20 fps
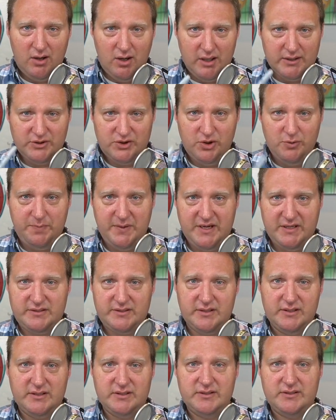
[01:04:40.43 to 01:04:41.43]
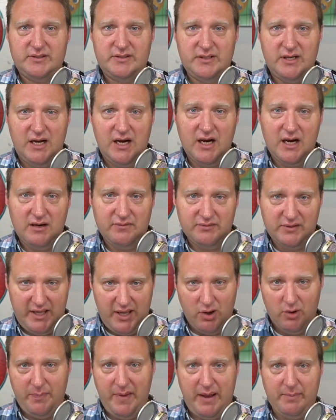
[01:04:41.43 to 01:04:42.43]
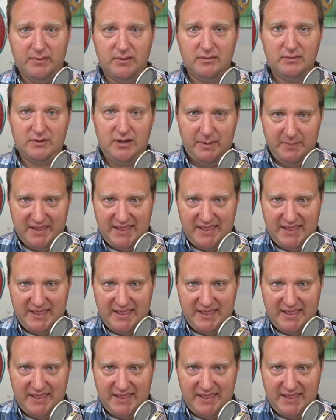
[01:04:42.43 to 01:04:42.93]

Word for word: on two pieces of legal paper.